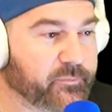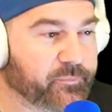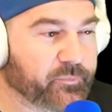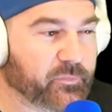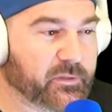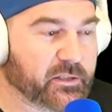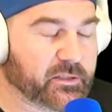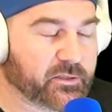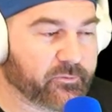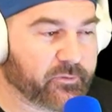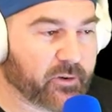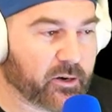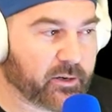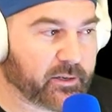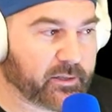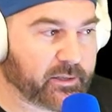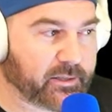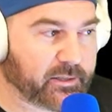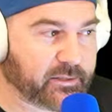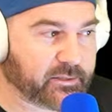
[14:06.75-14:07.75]
it's very
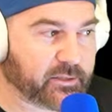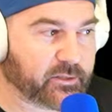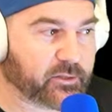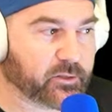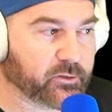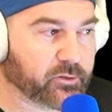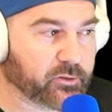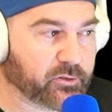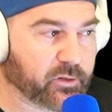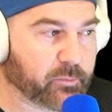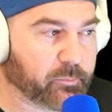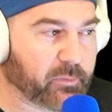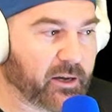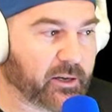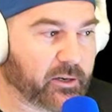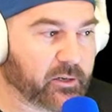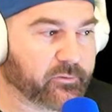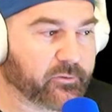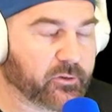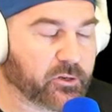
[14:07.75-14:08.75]
easy to learn the
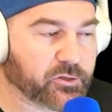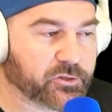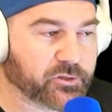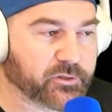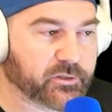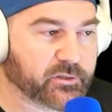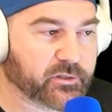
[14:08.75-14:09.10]
minor versions,